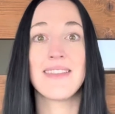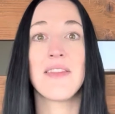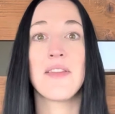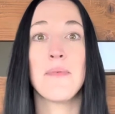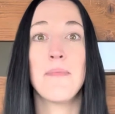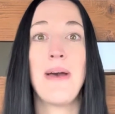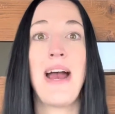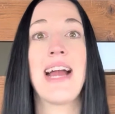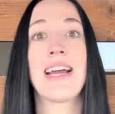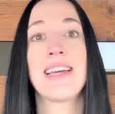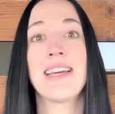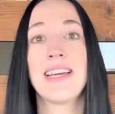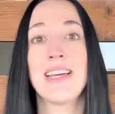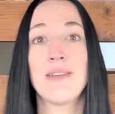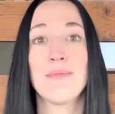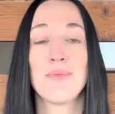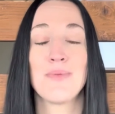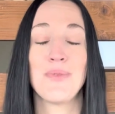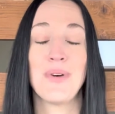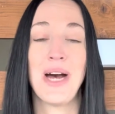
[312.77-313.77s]
The packing
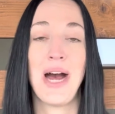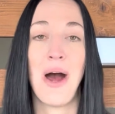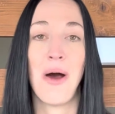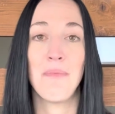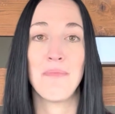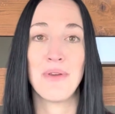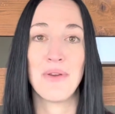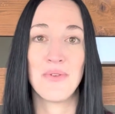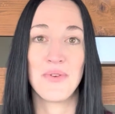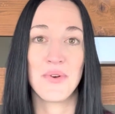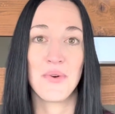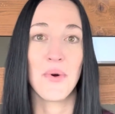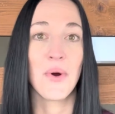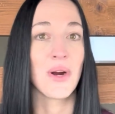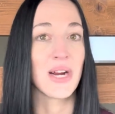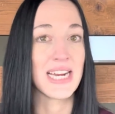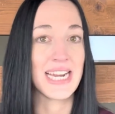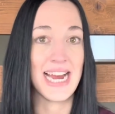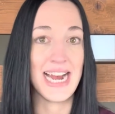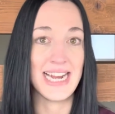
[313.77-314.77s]
cubes will help you to
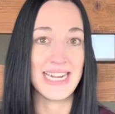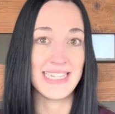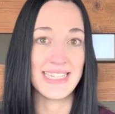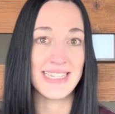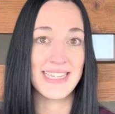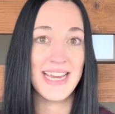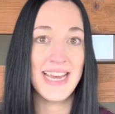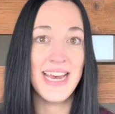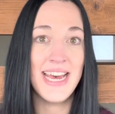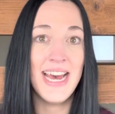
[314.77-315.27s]
organize